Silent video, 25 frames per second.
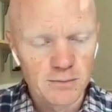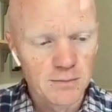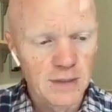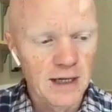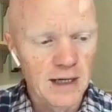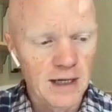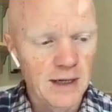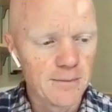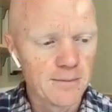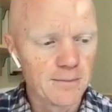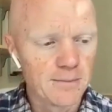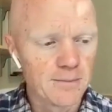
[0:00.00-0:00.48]

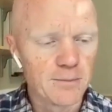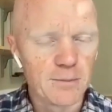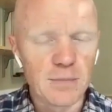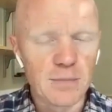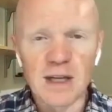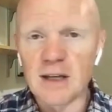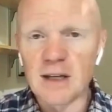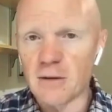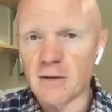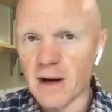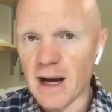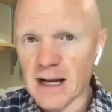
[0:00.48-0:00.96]

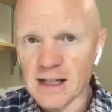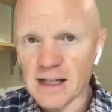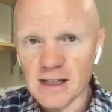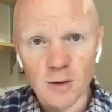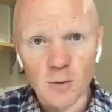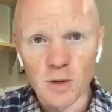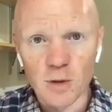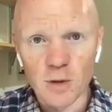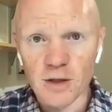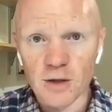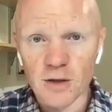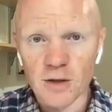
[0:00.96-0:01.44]

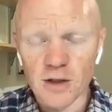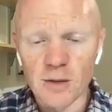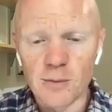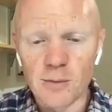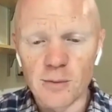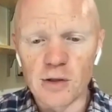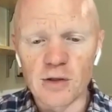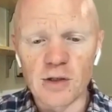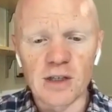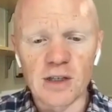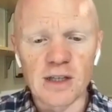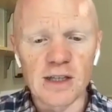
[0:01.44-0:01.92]
interacting with our
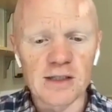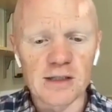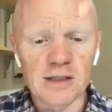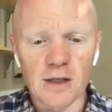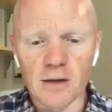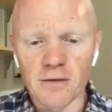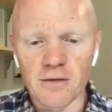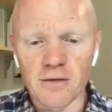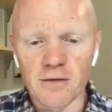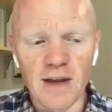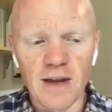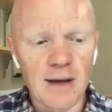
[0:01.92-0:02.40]
communities and
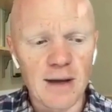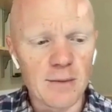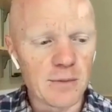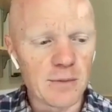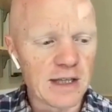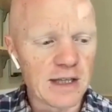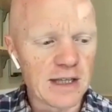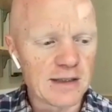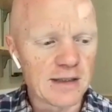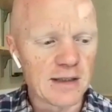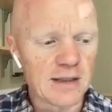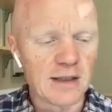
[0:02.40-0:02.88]
our
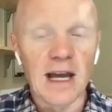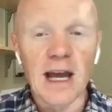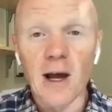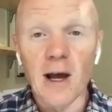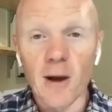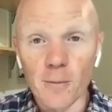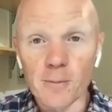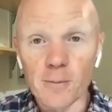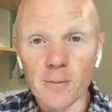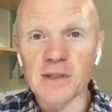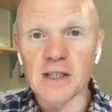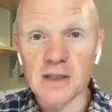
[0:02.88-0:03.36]
families
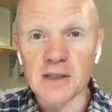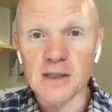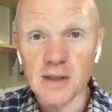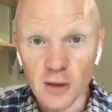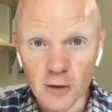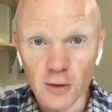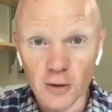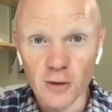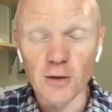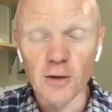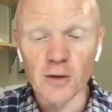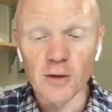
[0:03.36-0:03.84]
helps us
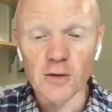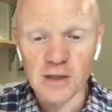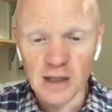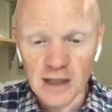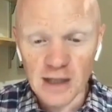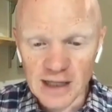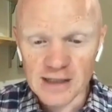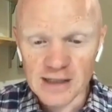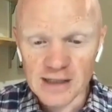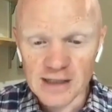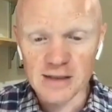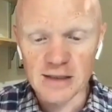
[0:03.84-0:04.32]
learn those
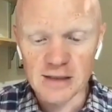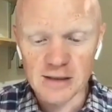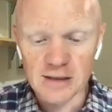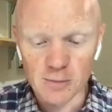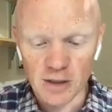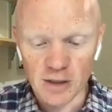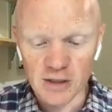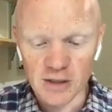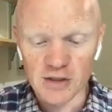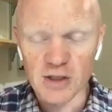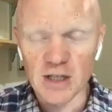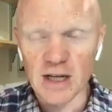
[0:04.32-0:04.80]
lessons,
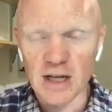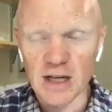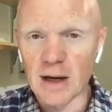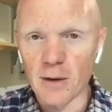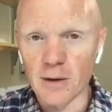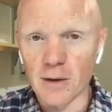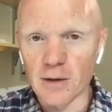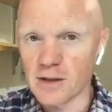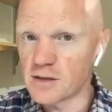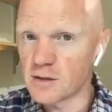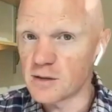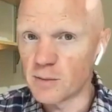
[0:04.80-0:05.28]
much to
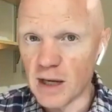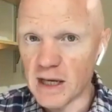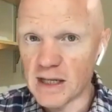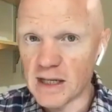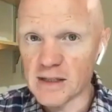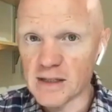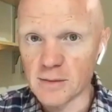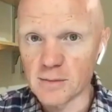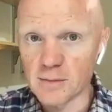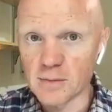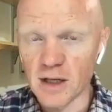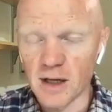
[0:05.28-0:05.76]
our dismay
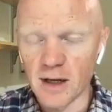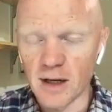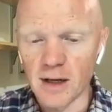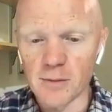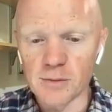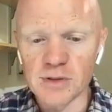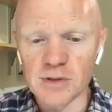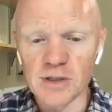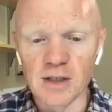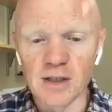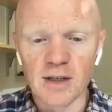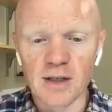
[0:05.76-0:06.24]

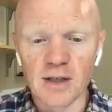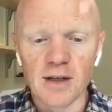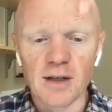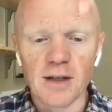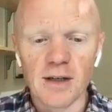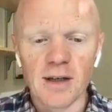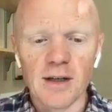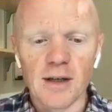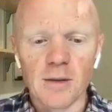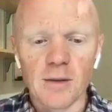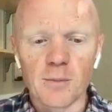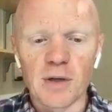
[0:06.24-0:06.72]
sometimes.
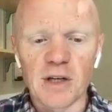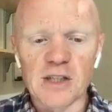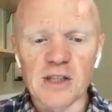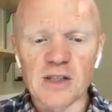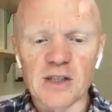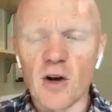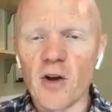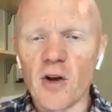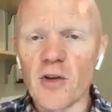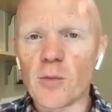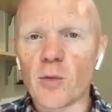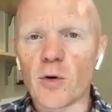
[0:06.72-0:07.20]
But it's
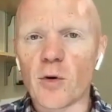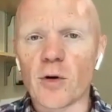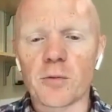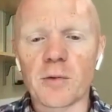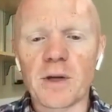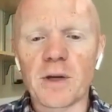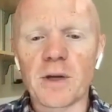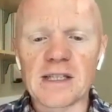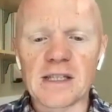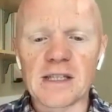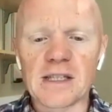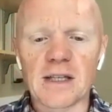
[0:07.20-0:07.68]
all the more
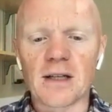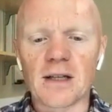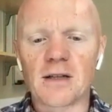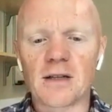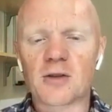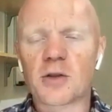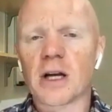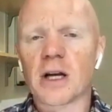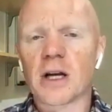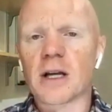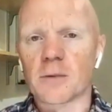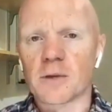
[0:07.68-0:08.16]
reason not to
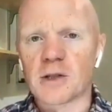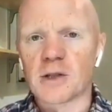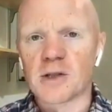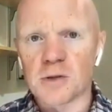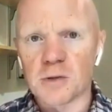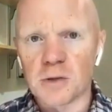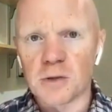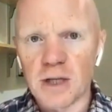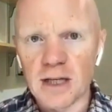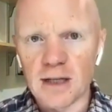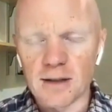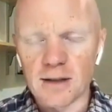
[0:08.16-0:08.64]
try to
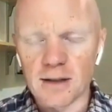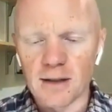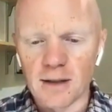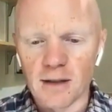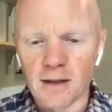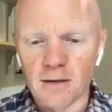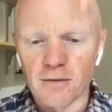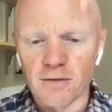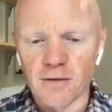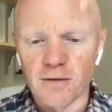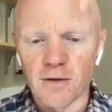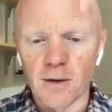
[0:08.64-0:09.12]
retreat
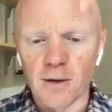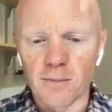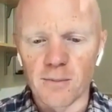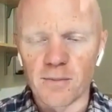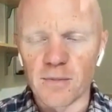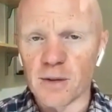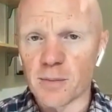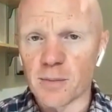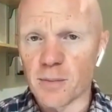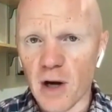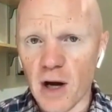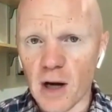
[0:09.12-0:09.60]
from
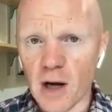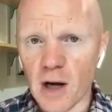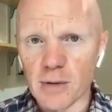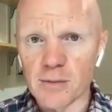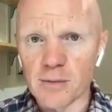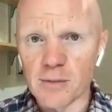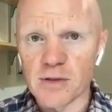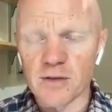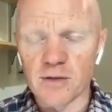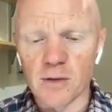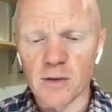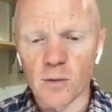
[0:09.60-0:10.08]
the
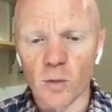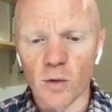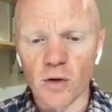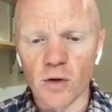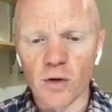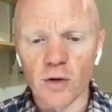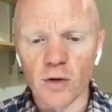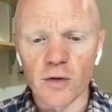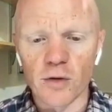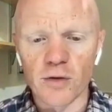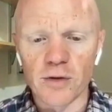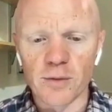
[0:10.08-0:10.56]
problems of the
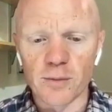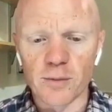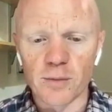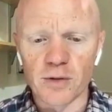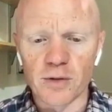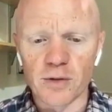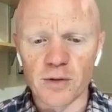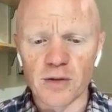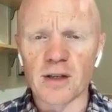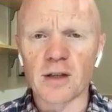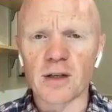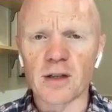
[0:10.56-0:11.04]
world,
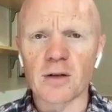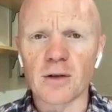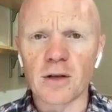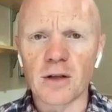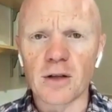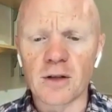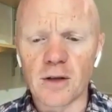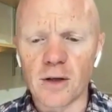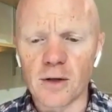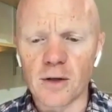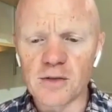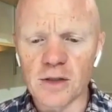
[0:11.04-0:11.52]

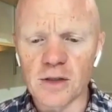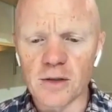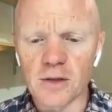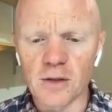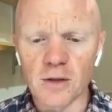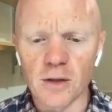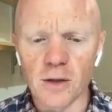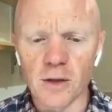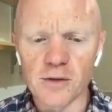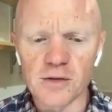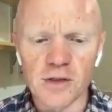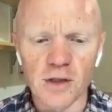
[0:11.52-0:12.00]
particularly those that are
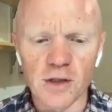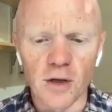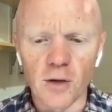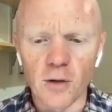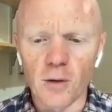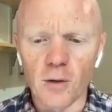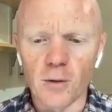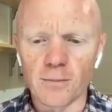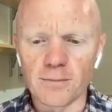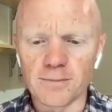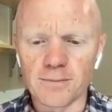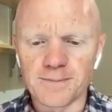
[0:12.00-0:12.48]
close to
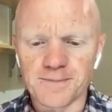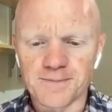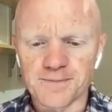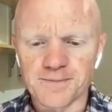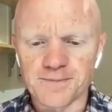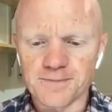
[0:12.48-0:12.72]
home.